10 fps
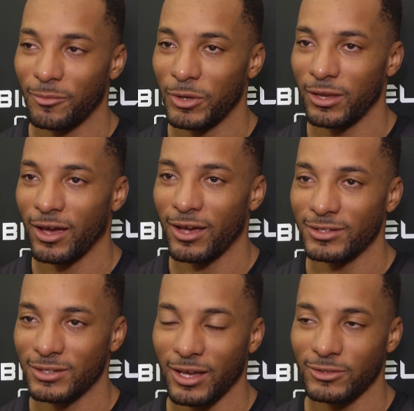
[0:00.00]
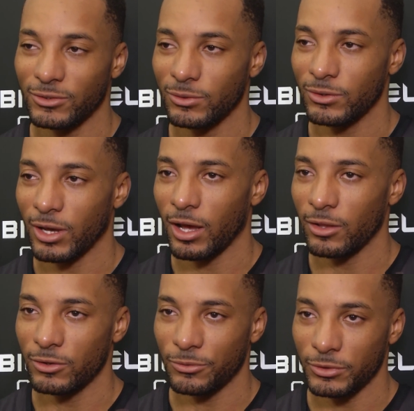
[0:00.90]
beat guys in high school,
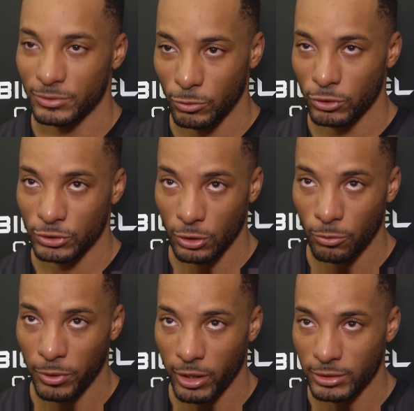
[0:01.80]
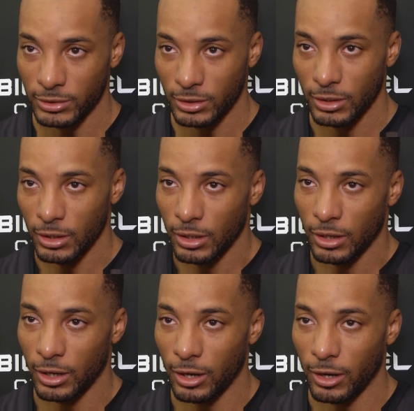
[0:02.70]
college, where it was more slow-paced,
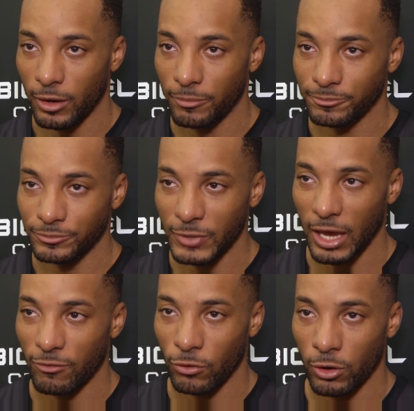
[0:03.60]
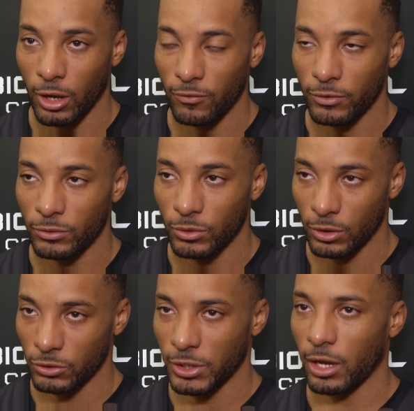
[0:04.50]
half-court offense with
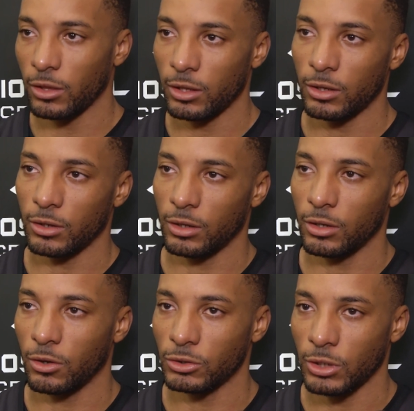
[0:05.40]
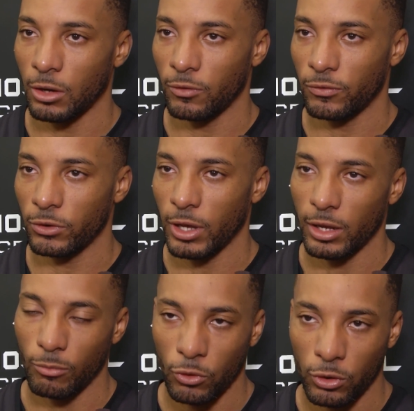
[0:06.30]
Coach Holland. Coach Alford
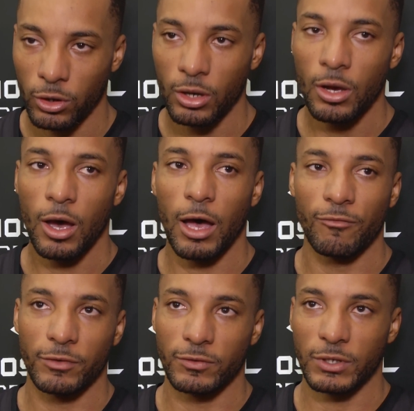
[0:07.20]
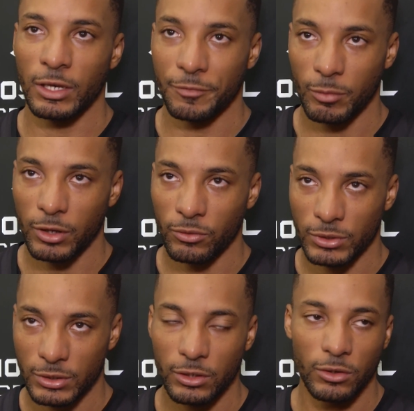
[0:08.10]
had more offensive schemes, but it
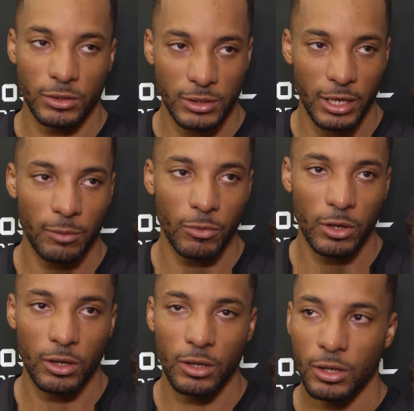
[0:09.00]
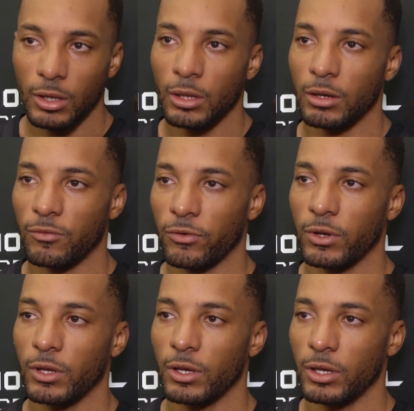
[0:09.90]
was still the same
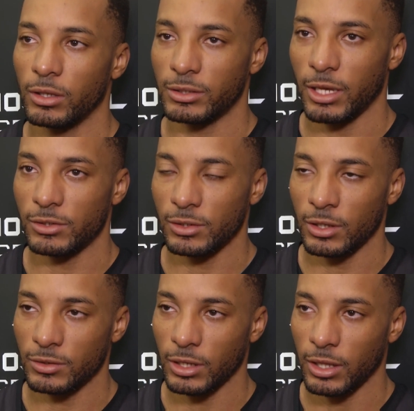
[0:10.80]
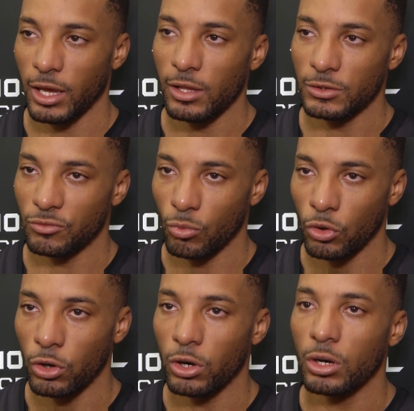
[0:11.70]
different sets and things like that. This is
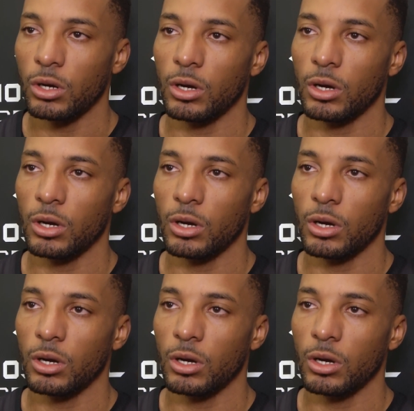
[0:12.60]
more